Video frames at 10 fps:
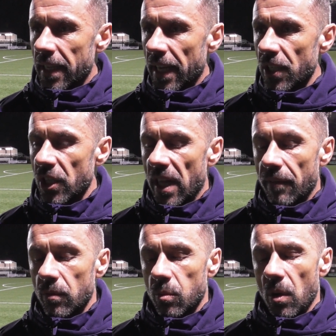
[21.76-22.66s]
the energy
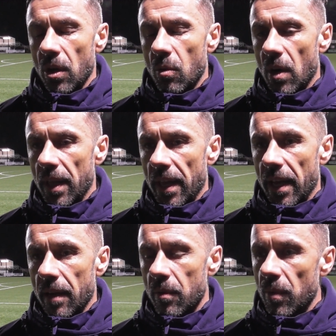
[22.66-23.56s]
levels weren't quite
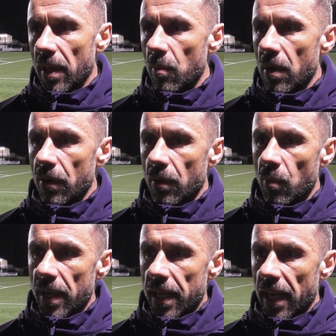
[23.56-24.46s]
there where they were at the
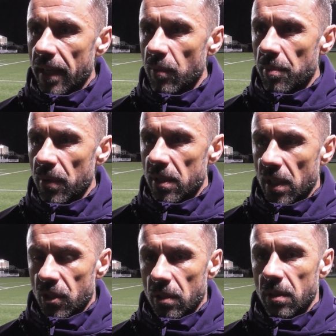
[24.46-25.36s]
weekend. We put in
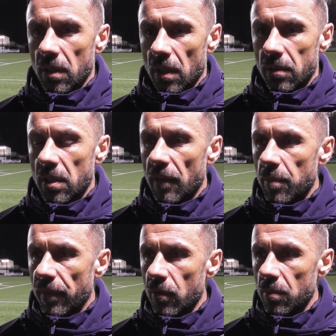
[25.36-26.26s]
such a you know
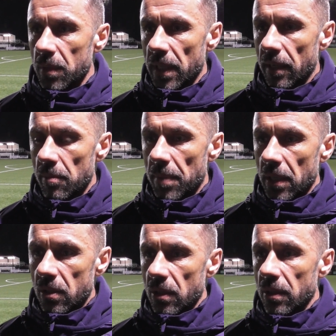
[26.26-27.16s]
tough performance down at
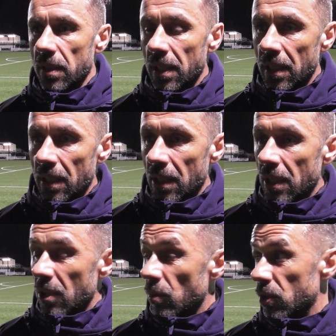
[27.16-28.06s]
Buxton.
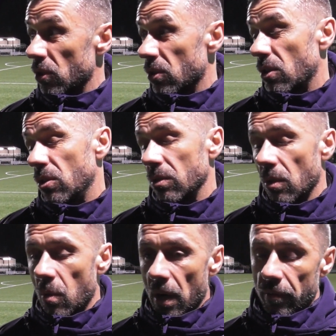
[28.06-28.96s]
We just
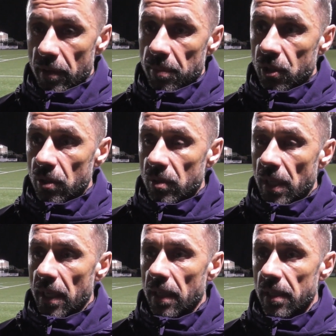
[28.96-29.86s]
couldn't quite
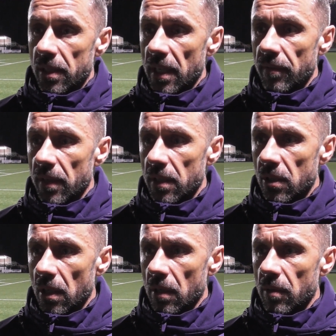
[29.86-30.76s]
reproduce it here this evening,
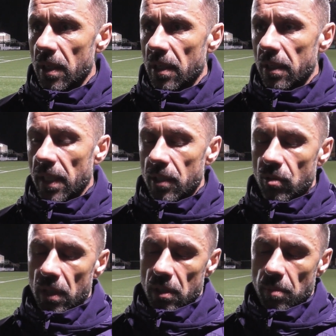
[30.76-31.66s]
so uh,
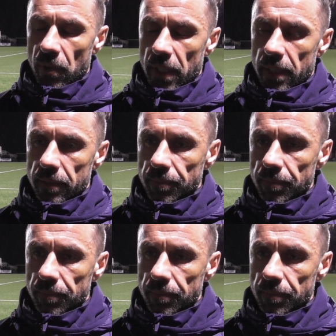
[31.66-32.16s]
naturally disappointed